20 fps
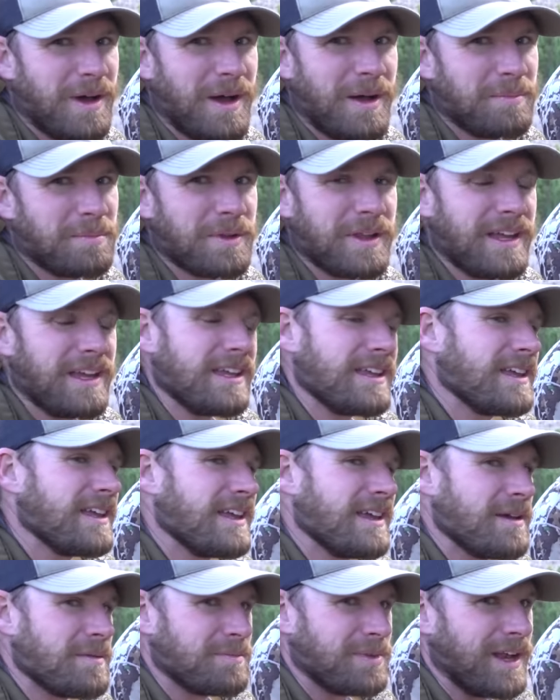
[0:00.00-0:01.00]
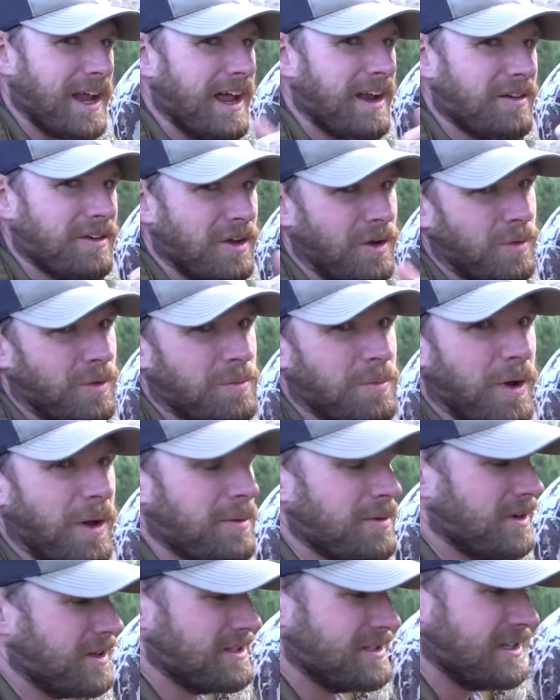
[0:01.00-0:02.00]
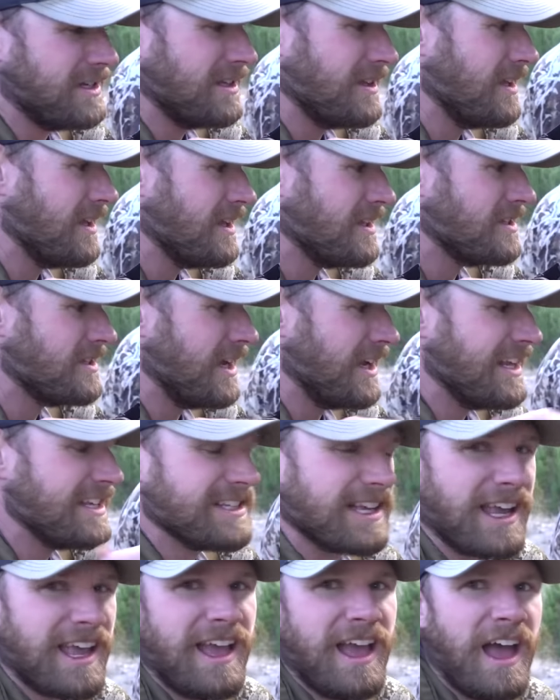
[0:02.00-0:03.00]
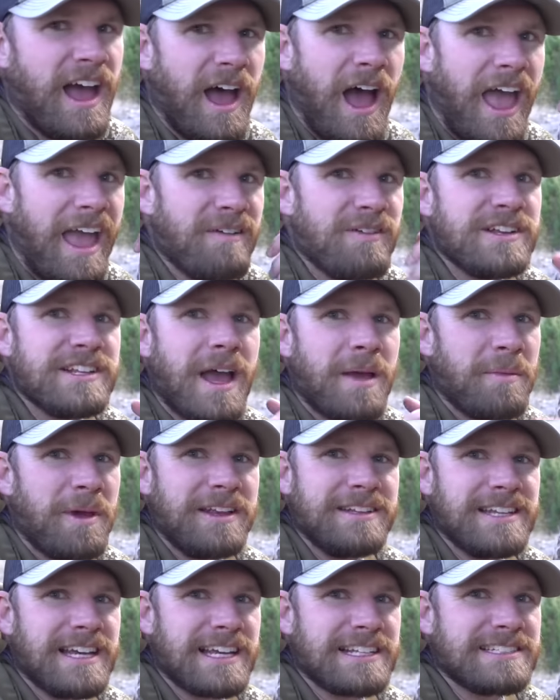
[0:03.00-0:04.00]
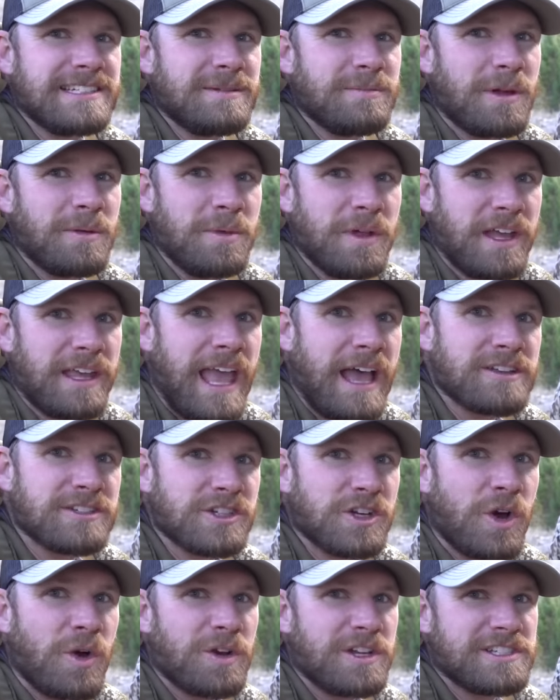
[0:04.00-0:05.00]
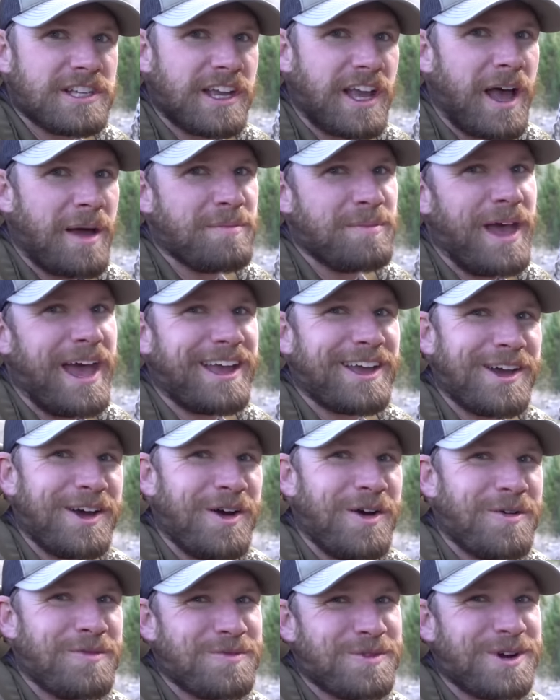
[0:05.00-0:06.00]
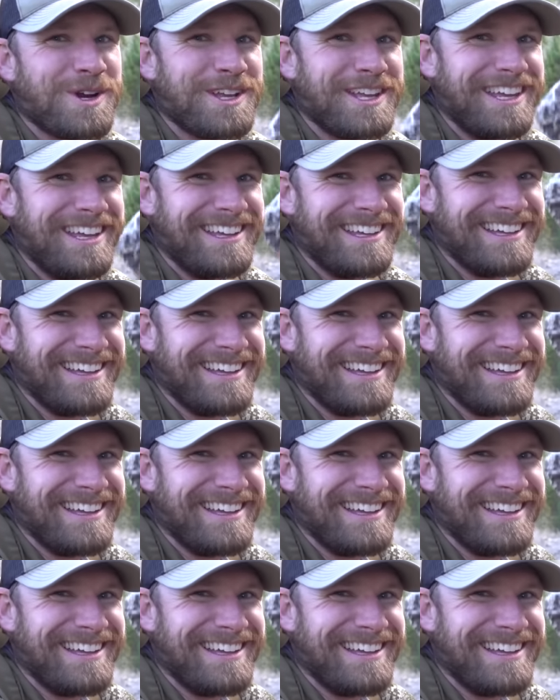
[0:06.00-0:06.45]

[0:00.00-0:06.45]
up, like, but I don't know, we're probably not seeing anything instead. He's like, every time I'd text him, I'd be like, how's it going? He's like, I'm back at home working.